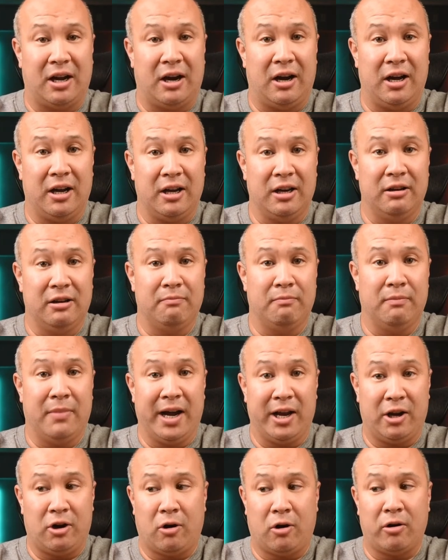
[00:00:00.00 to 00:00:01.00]
on
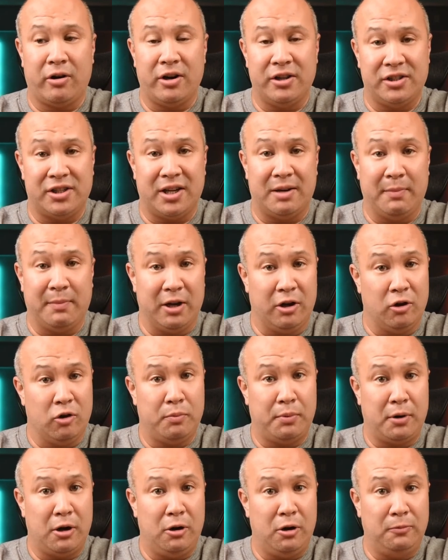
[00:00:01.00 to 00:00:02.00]
my card inside my
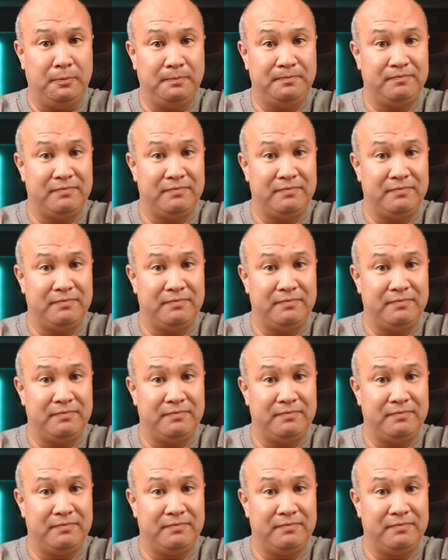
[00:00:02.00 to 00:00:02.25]
GoPro,